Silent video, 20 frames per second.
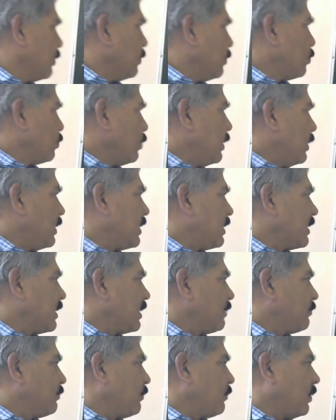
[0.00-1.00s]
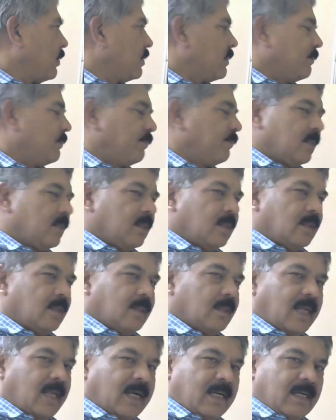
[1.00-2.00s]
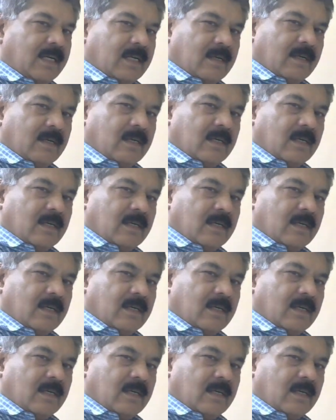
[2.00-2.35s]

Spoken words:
So interturn fault that